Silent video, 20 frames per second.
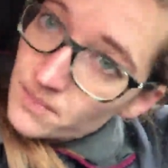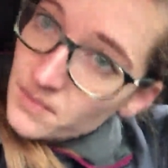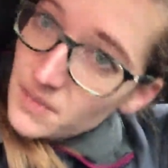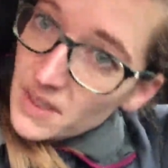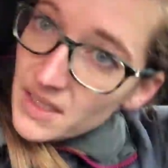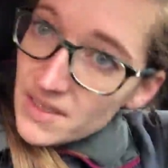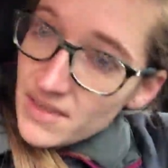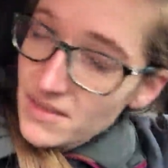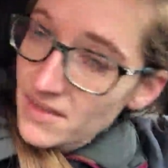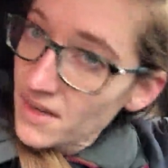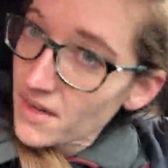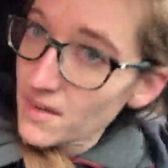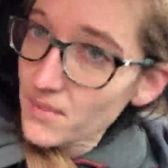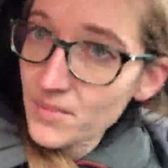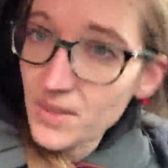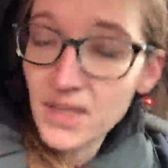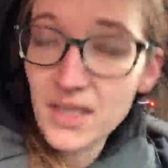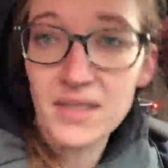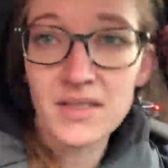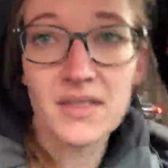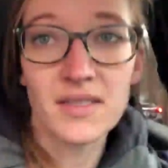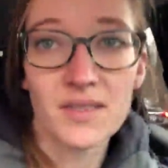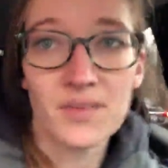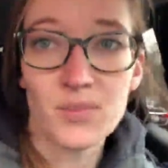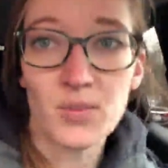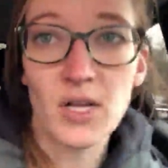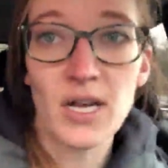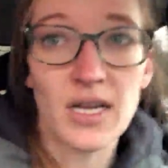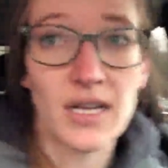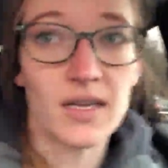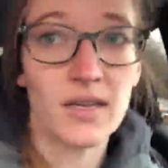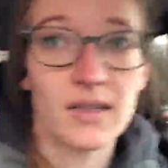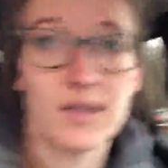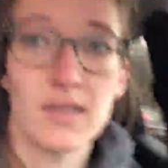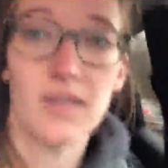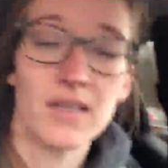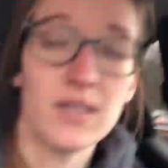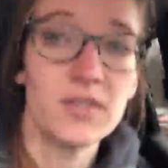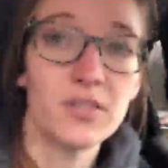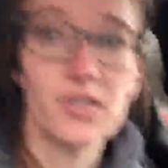because the ambulance is blocking
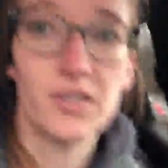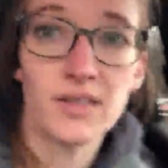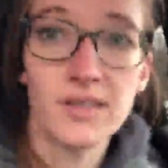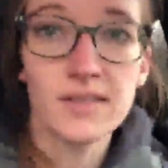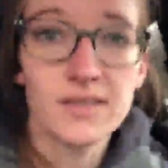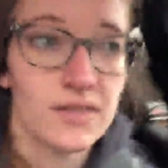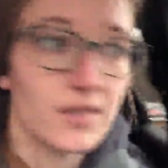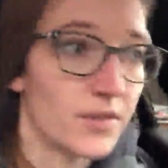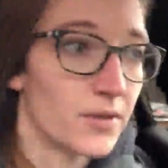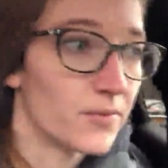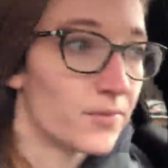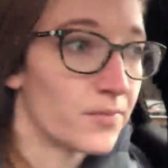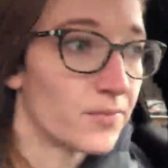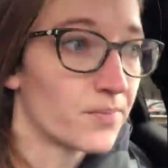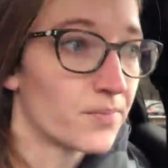the entrance, so,